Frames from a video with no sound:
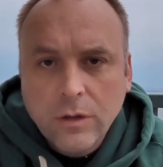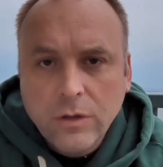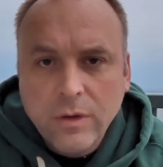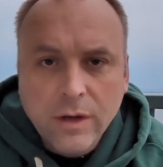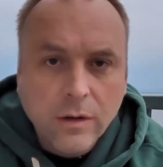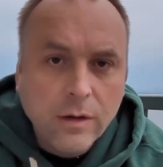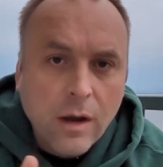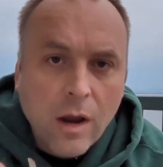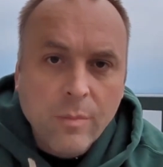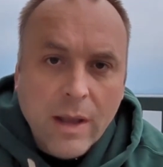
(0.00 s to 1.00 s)
you get an
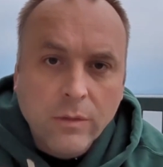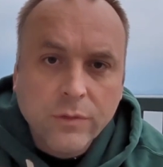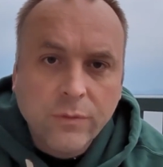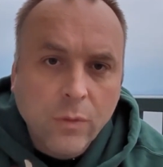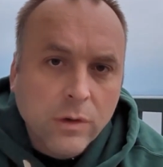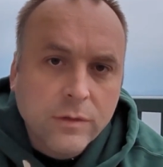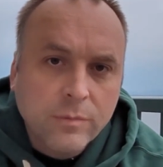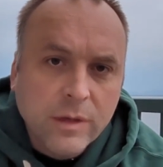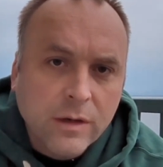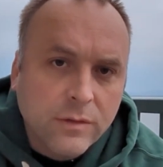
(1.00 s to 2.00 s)
unbalanced force
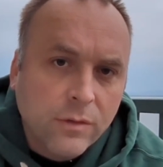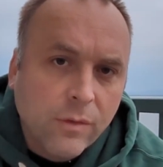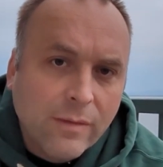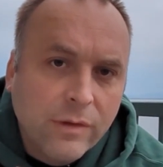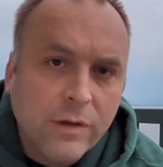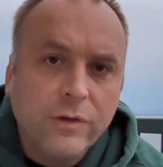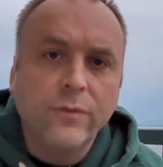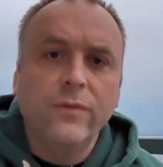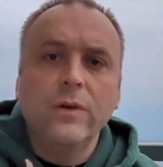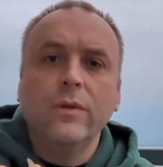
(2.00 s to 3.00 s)
because the gravitational
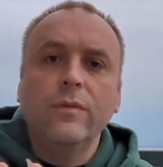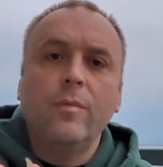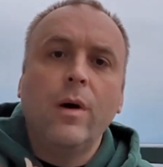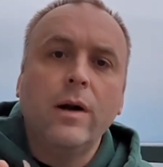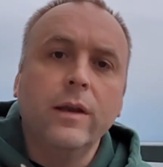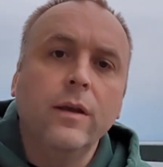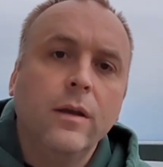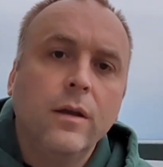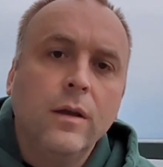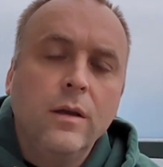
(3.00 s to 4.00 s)
field of the body
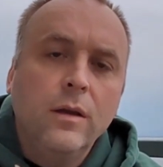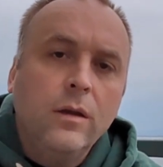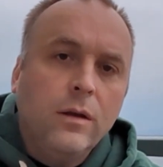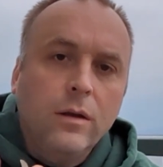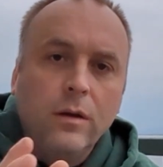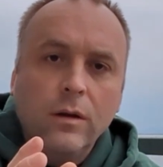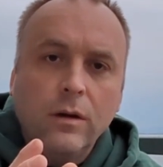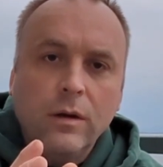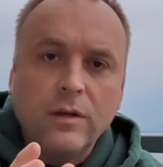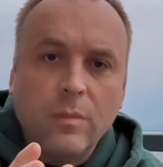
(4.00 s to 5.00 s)
is